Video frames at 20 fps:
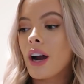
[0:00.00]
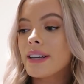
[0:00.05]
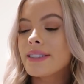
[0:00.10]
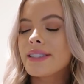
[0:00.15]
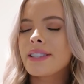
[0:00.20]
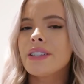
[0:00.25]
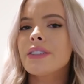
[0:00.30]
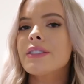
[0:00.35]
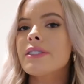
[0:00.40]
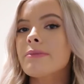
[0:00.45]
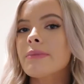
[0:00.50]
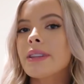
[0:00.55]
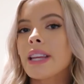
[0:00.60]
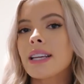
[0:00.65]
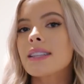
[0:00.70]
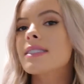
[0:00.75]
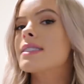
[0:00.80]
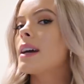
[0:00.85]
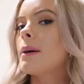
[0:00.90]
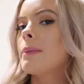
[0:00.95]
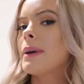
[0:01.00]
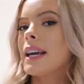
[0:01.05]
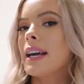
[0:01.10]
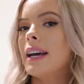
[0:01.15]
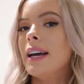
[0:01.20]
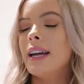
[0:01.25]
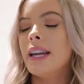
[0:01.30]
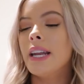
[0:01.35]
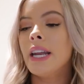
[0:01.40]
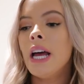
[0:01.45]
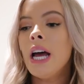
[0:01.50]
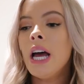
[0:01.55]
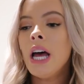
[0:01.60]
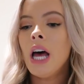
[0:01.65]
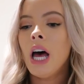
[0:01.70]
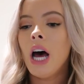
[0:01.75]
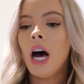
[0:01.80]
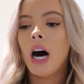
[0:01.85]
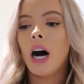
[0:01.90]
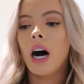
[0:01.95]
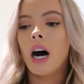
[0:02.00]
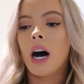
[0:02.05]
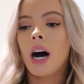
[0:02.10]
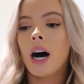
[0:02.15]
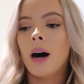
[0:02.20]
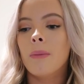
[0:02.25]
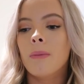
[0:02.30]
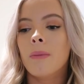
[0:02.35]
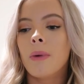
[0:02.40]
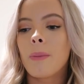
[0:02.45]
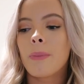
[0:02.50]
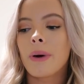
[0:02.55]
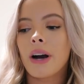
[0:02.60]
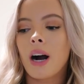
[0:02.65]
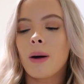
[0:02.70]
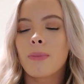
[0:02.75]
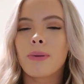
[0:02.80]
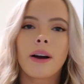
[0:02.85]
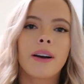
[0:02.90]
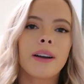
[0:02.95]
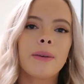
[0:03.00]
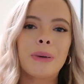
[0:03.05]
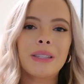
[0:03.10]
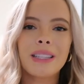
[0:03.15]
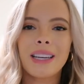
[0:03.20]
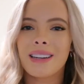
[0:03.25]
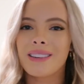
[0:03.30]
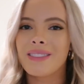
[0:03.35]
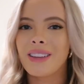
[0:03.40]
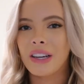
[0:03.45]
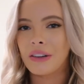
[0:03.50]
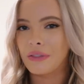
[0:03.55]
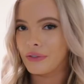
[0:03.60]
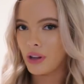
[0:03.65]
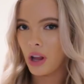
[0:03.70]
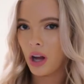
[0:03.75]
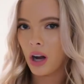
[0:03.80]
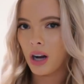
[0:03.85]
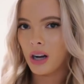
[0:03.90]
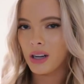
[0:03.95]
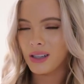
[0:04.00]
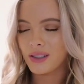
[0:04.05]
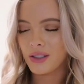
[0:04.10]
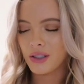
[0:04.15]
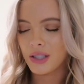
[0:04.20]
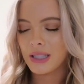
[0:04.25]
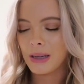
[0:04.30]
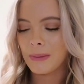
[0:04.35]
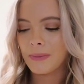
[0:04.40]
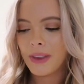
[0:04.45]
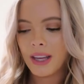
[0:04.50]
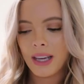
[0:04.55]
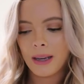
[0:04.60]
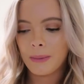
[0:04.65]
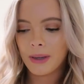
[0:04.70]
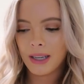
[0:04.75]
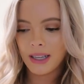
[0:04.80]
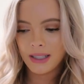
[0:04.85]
I still have some things coming in, um, but I'll probably put that in like vlogs or something